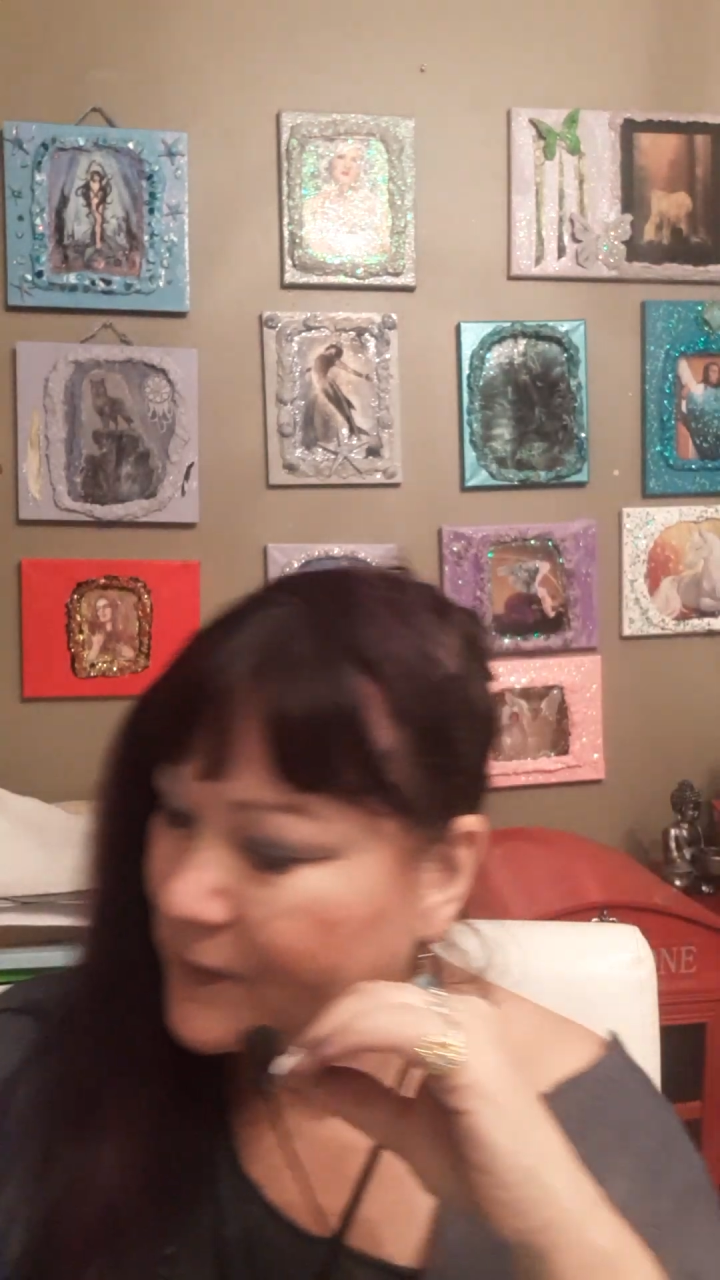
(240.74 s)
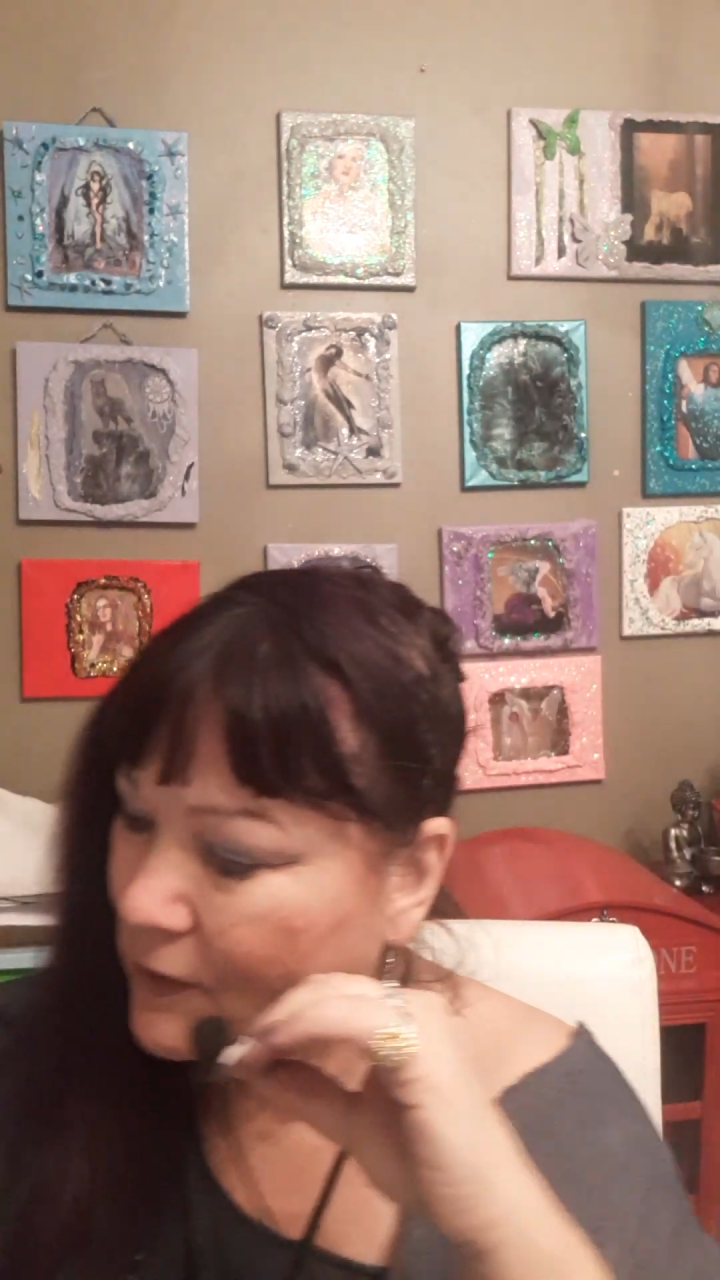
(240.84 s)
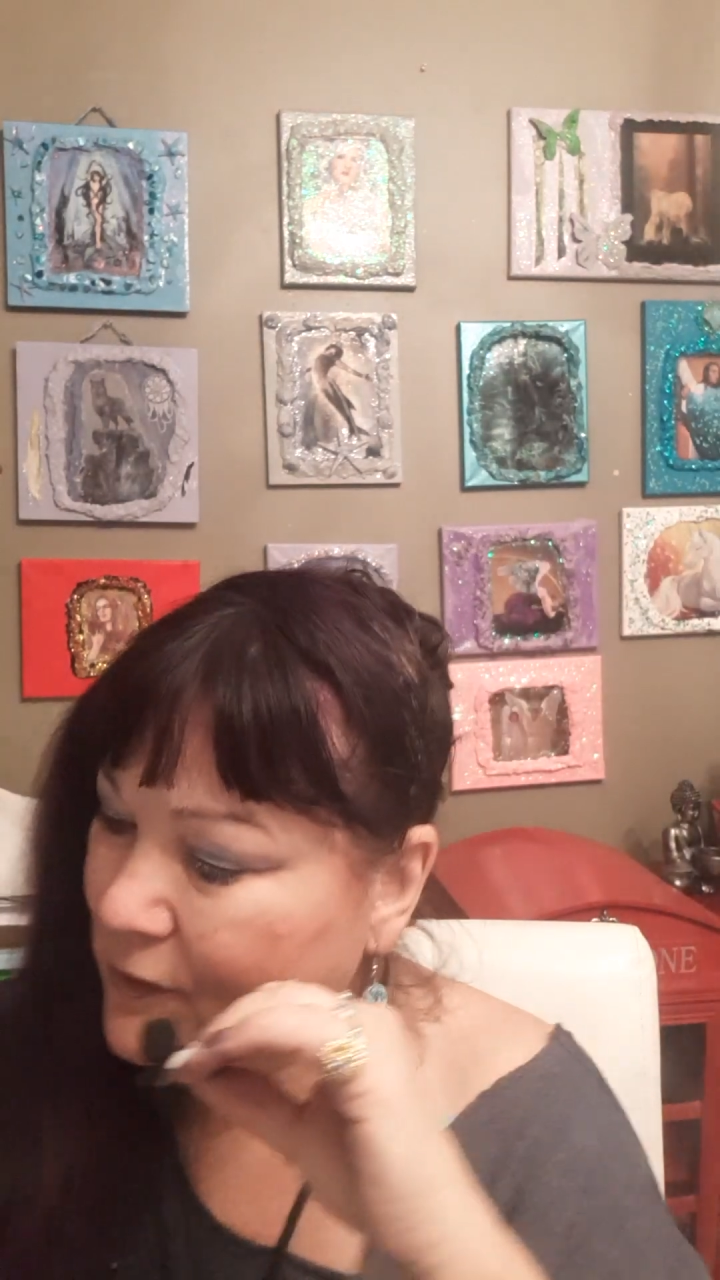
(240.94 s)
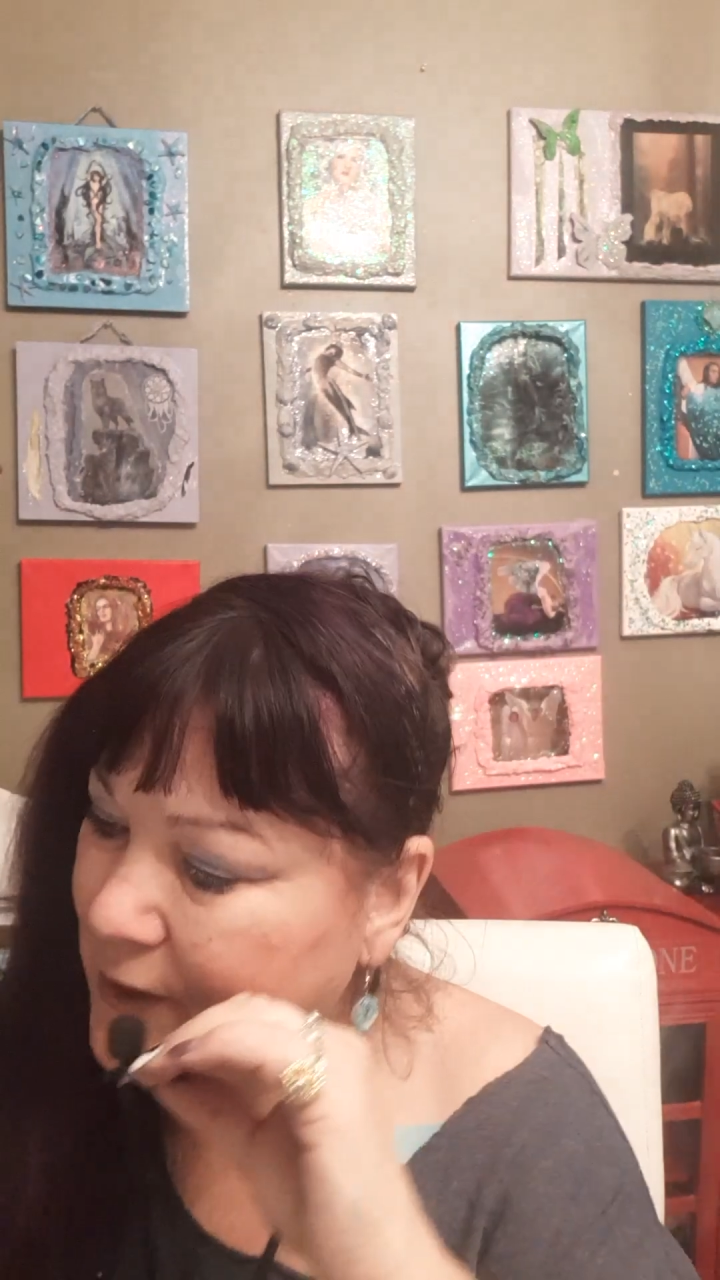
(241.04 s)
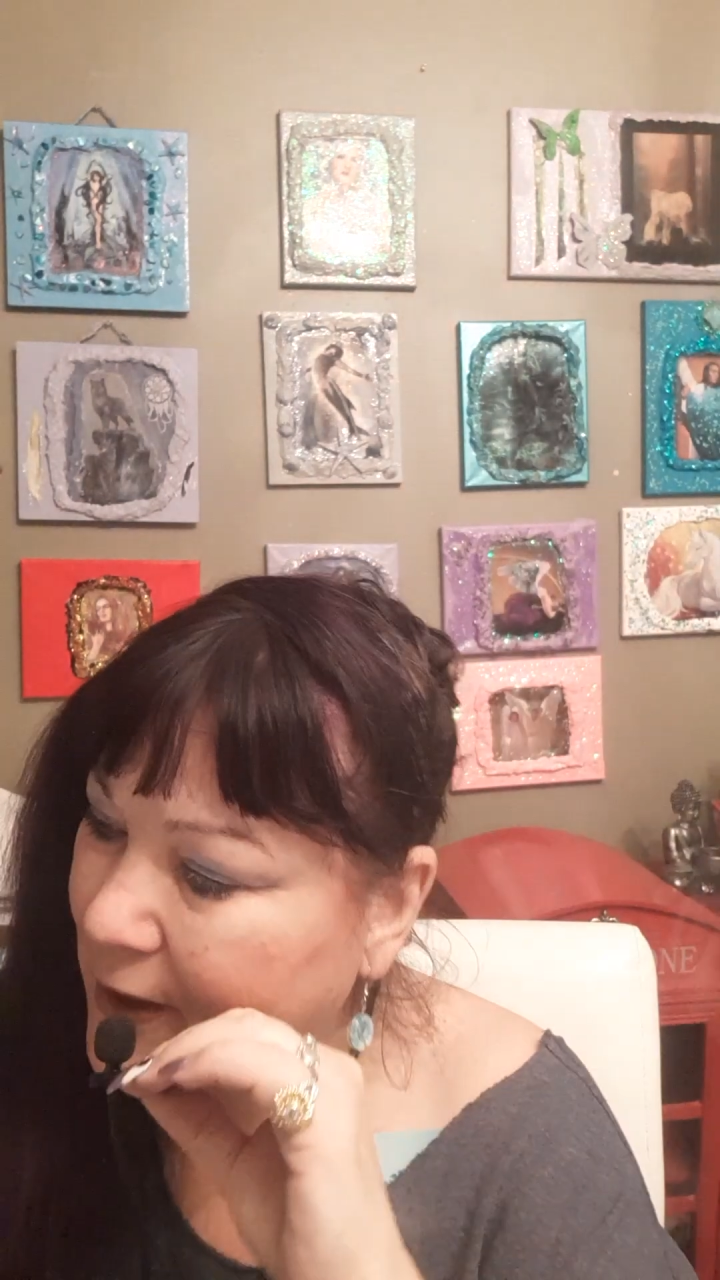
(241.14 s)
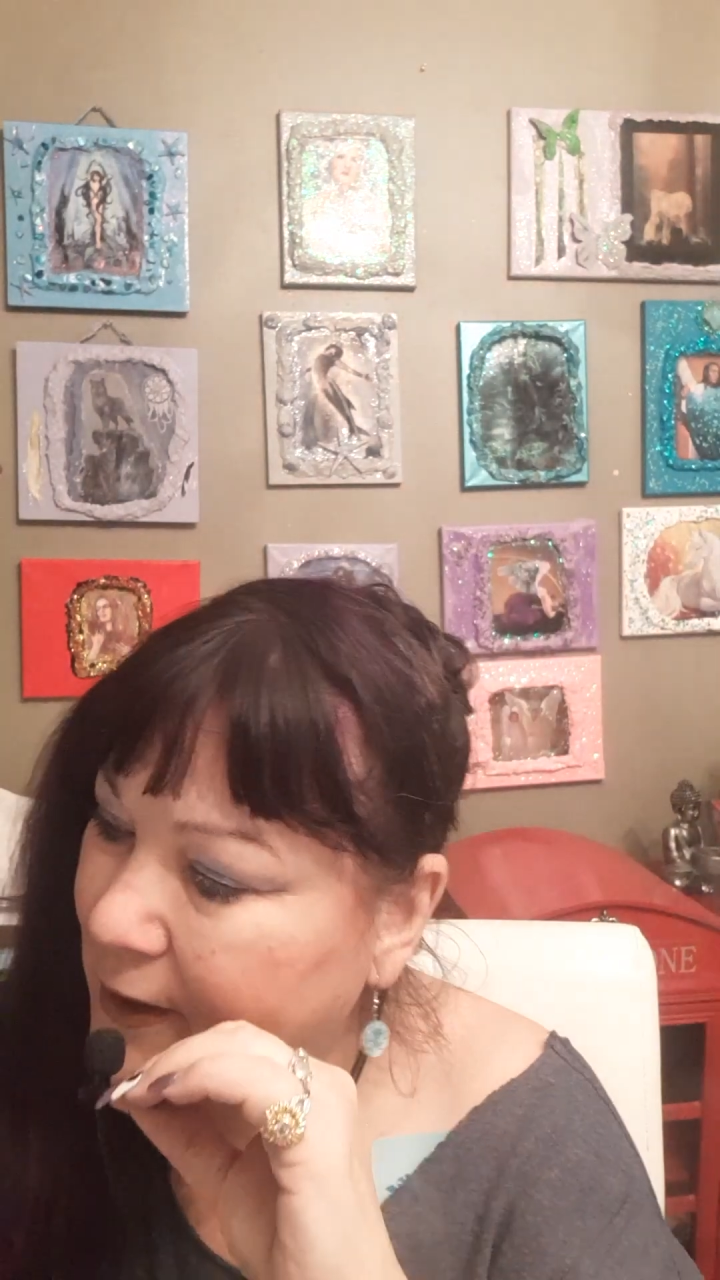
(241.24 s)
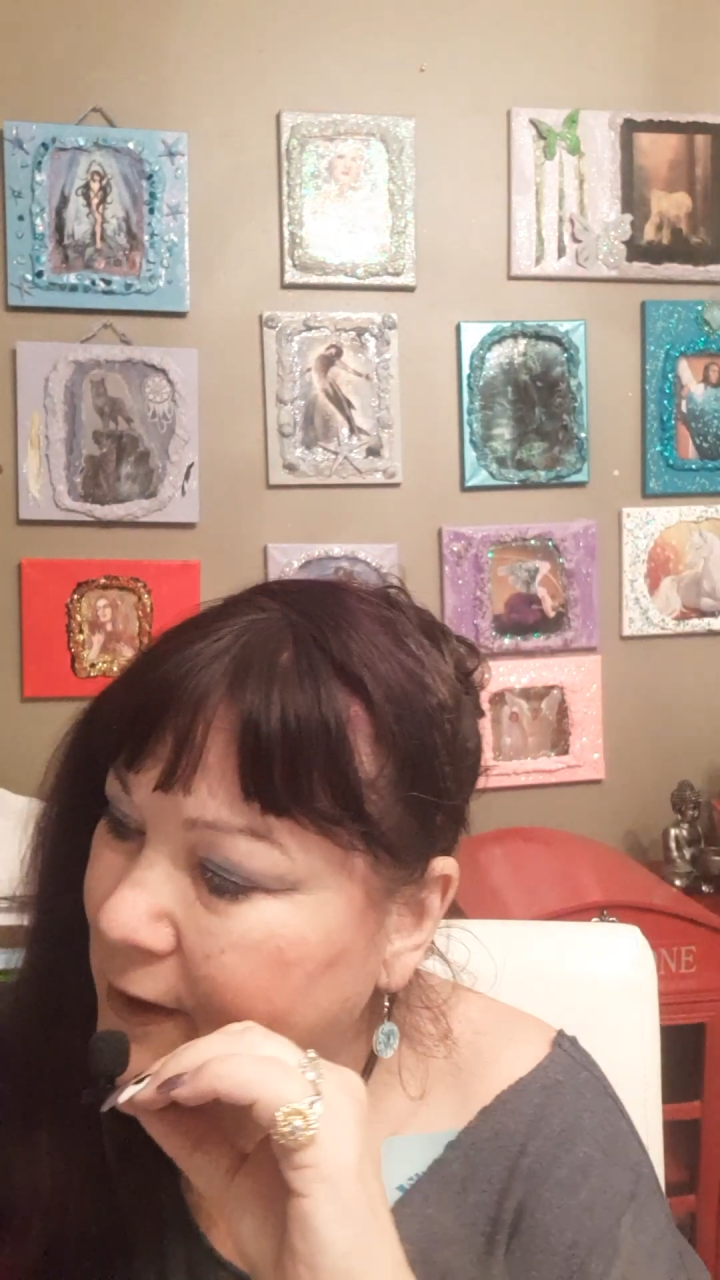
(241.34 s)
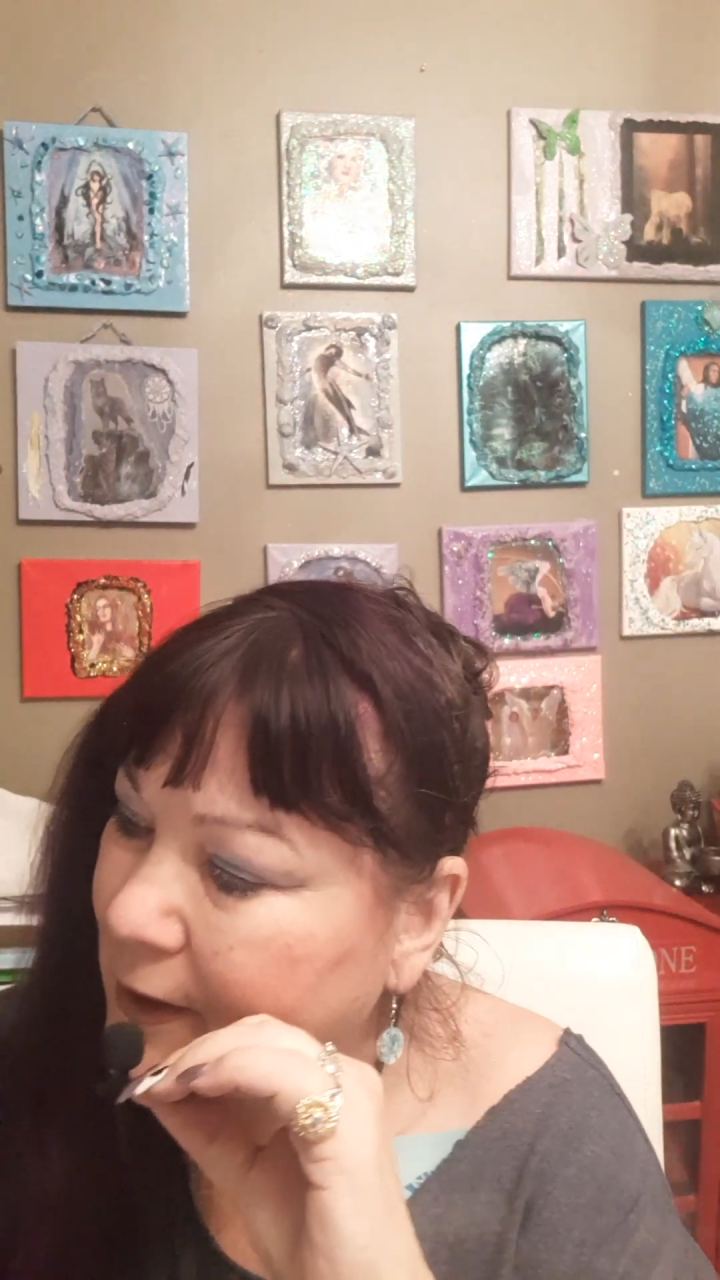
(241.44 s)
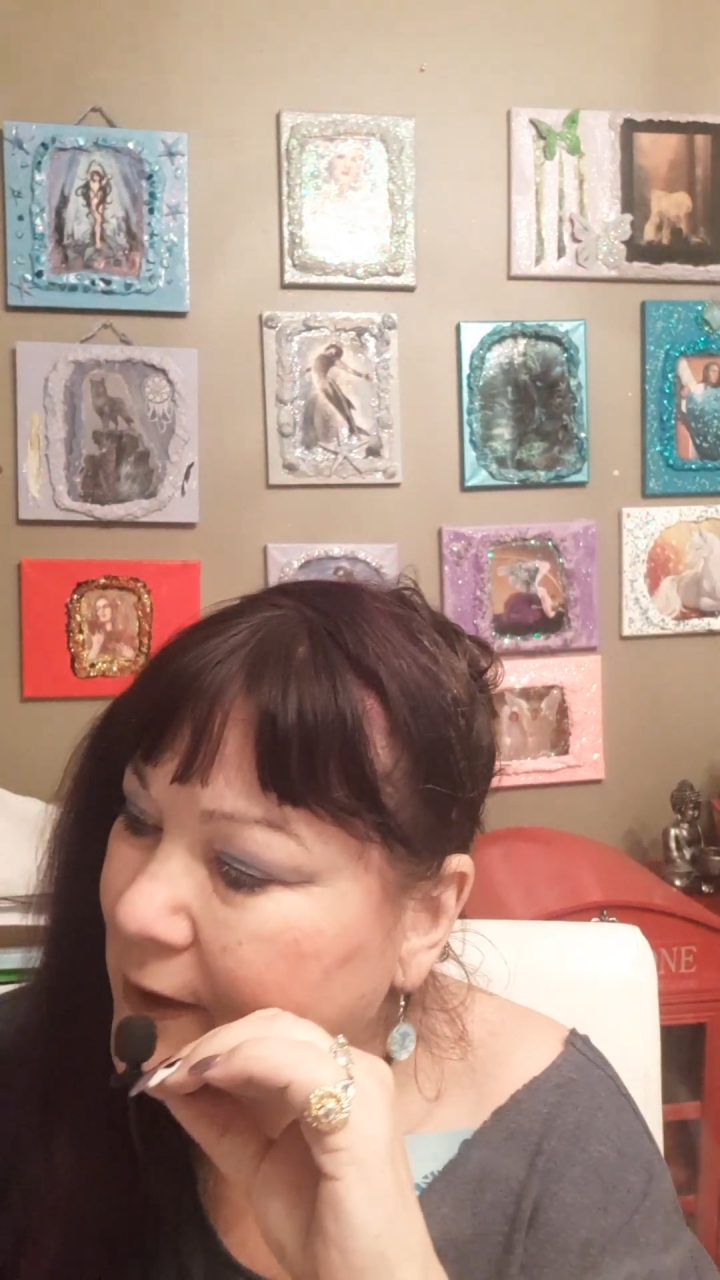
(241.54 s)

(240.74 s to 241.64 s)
Okay,